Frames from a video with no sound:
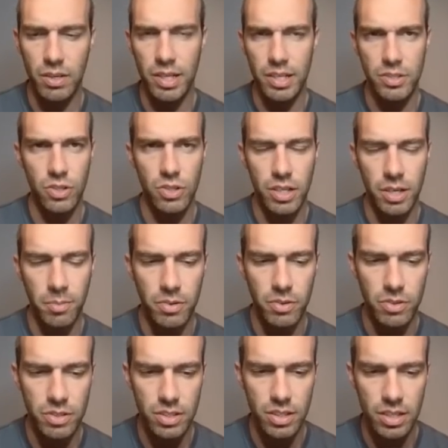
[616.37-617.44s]
Like
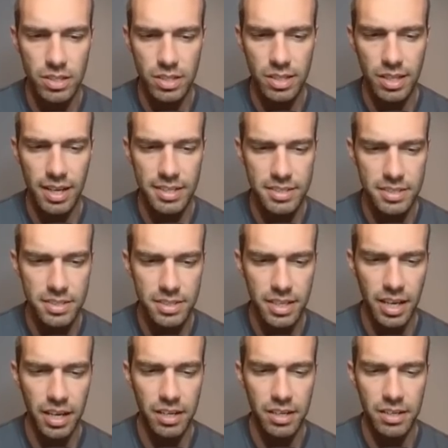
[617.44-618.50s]
Togedemaru is a glass cannon.